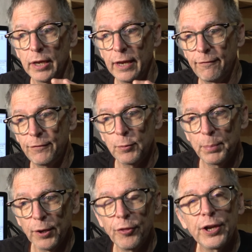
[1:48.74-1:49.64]
if you
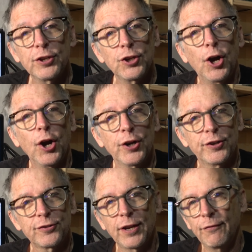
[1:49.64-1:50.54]
build the guitar and
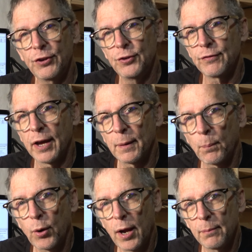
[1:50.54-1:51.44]
discover you've got a
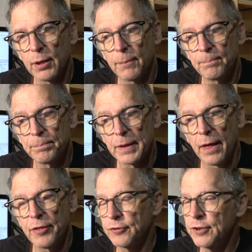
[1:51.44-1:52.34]
problem,
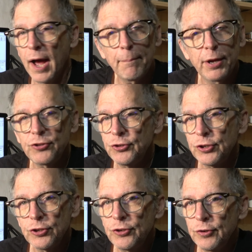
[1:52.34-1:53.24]
there's not much you
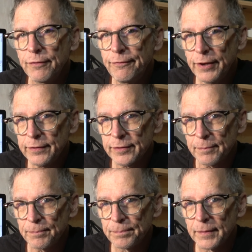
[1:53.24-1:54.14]
can do to fix
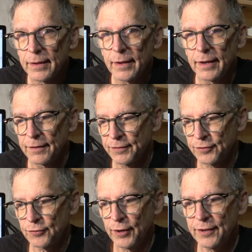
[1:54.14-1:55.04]
them. If the
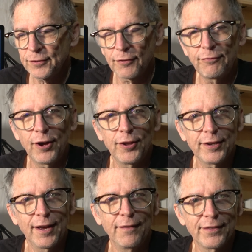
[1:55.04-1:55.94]
strings are
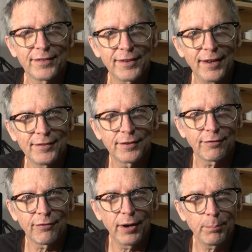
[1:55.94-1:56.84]
falling off the sides of the
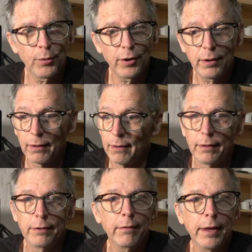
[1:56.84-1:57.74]
fretboard,
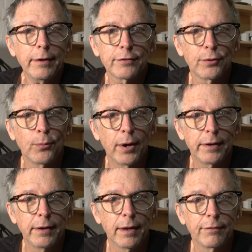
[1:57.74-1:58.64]
your neck isn't
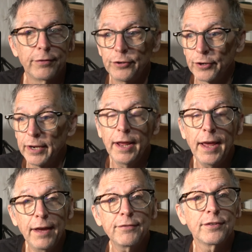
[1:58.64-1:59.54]
wide enough. You're going to
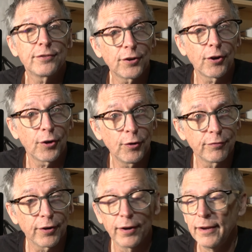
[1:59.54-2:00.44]
have to start
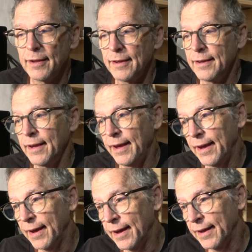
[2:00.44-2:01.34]
over.
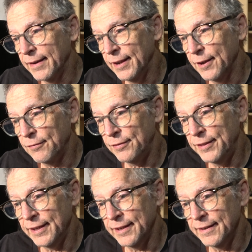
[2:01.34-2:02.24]
And if
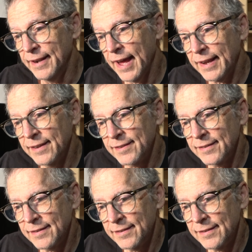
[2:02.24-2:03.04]
the neck isn't